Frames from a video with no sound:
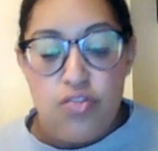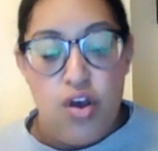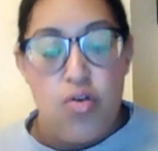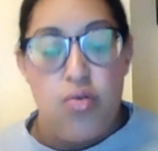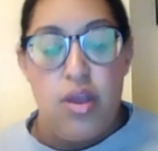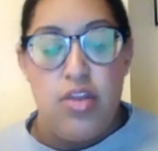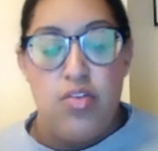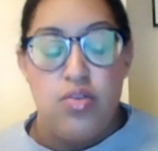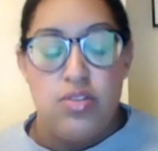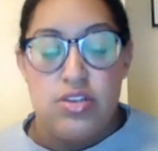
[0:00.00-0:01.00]
So, in
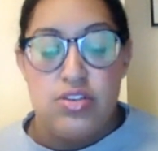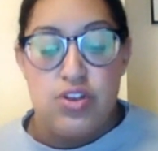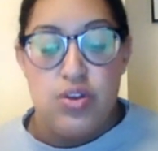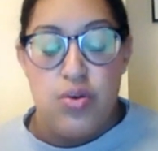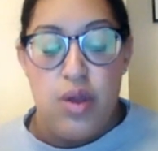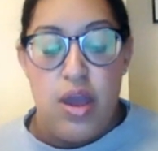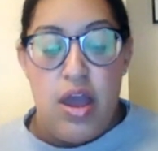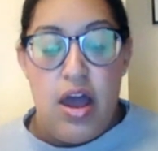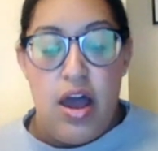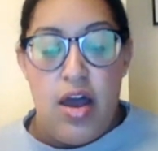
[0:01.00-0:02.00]
order to
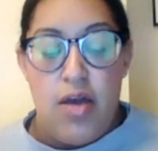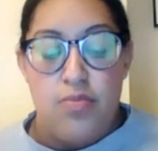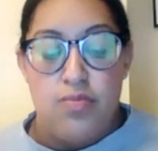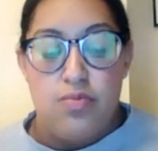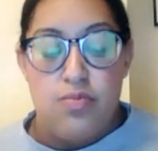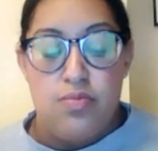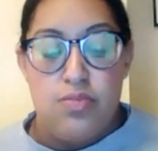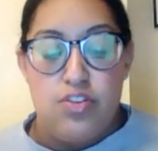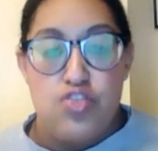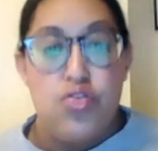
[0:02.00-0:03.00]

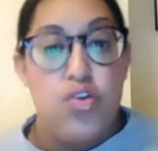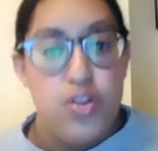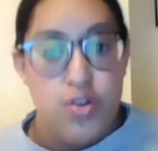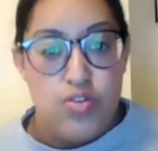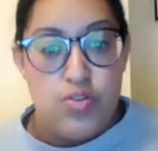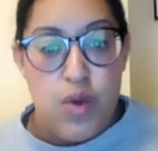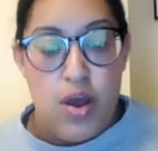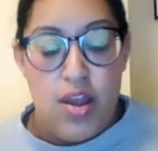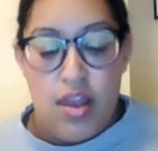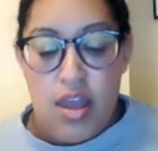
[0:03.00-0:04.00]
destroy the Lord's
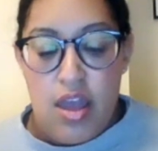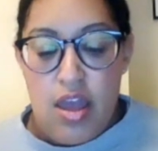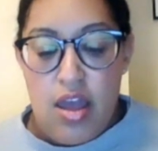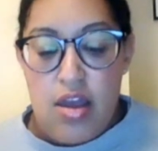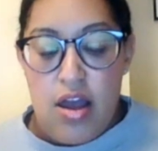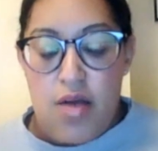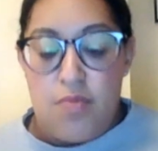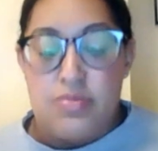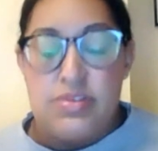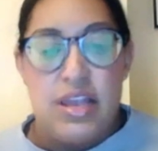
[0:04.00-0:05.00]
work,
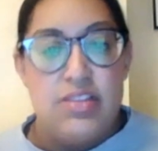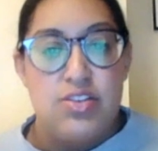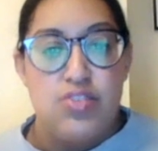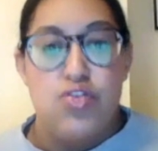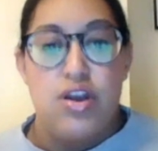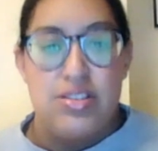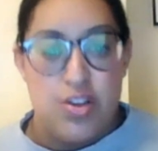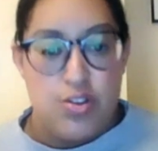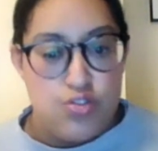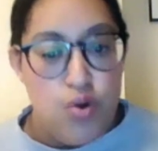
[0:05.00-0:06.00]
um, Satan tries
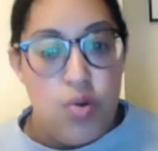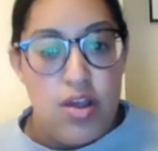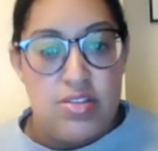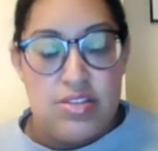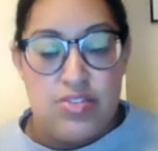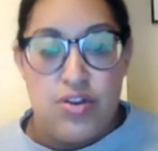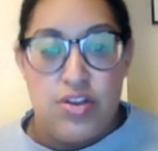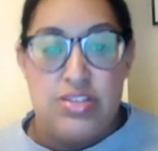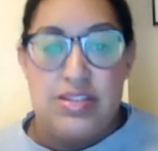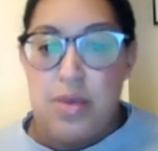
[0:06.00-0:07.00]
to control us and
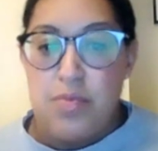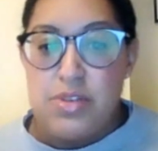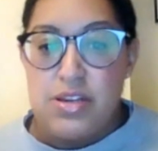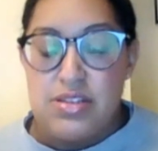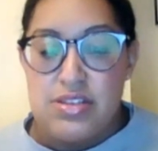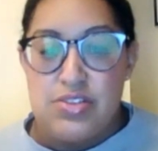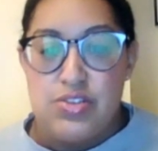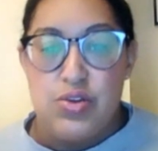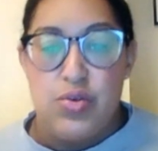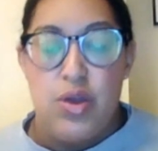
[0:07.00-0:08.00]
tries to tempt us and
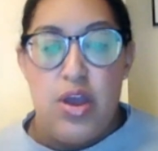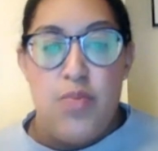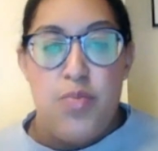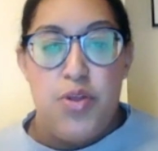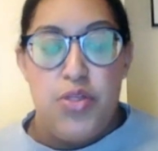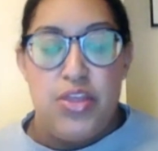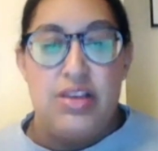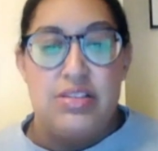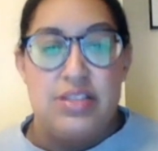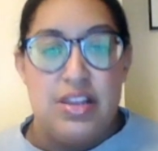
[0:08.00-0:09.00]
to put
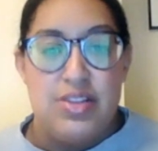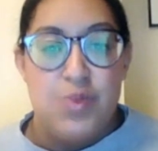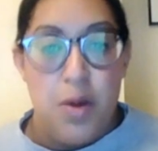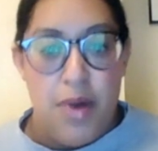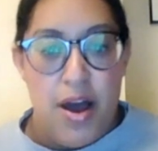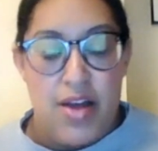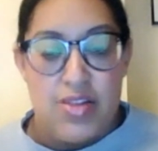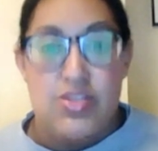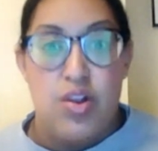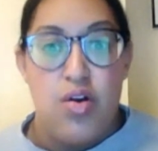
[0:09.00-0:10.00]
things into our
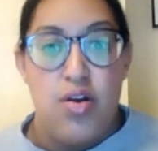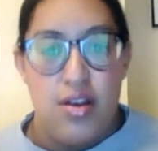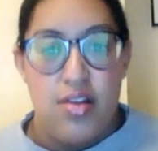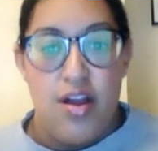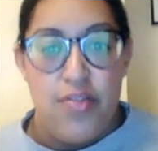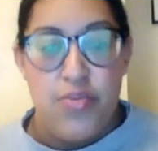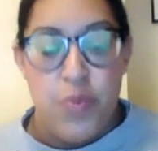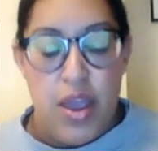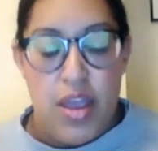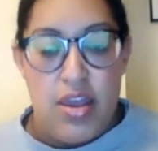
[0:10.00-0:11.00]
paths along life's
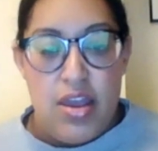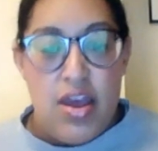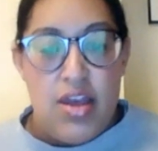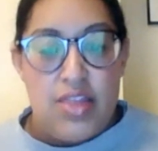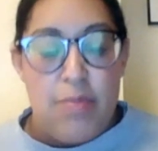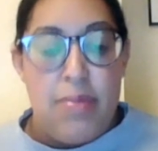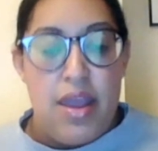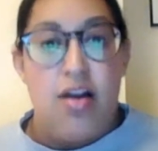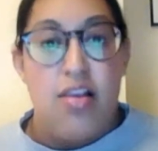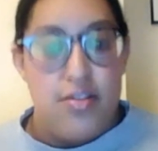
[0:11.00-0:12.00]
way that
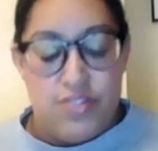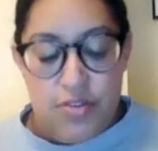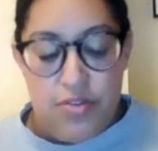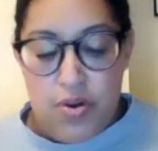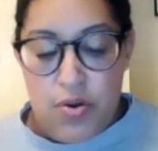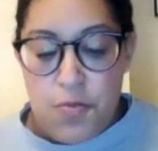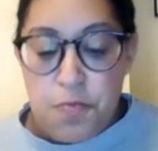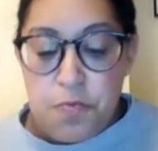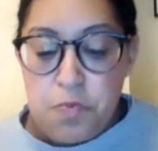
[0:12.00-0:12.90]
make our lives difficult.